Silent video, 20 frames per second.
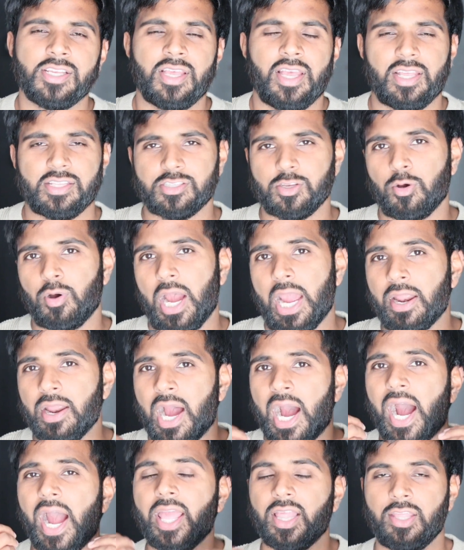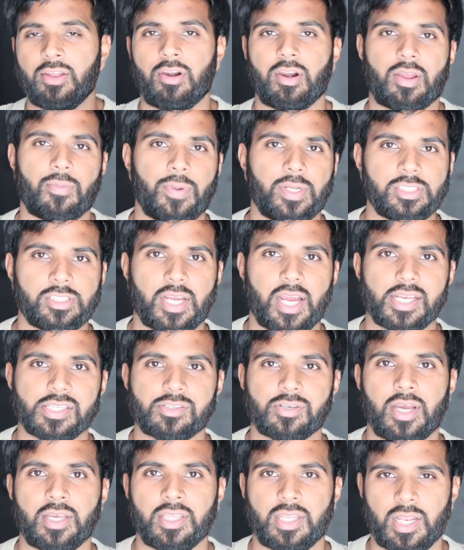And so I highly recommend you guys
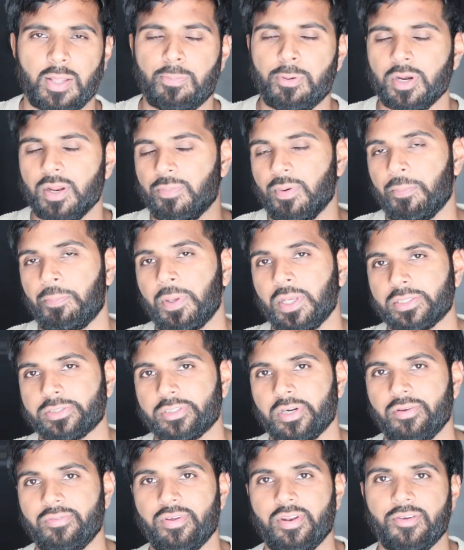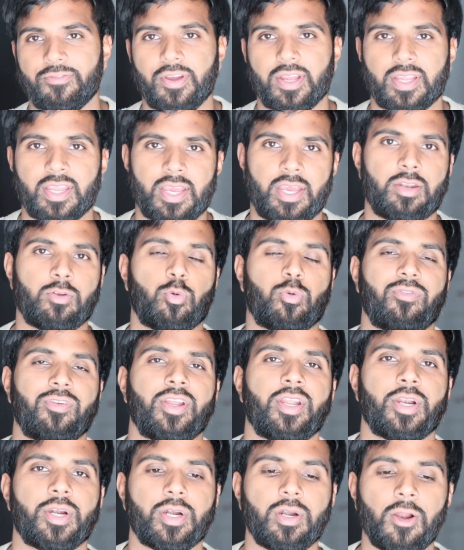try that. I'll put up a picture of it if I can over
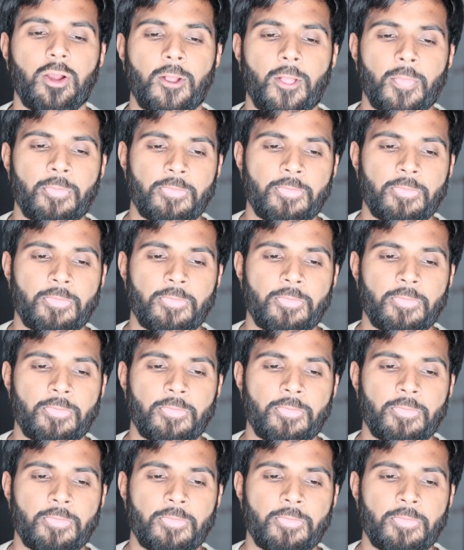here.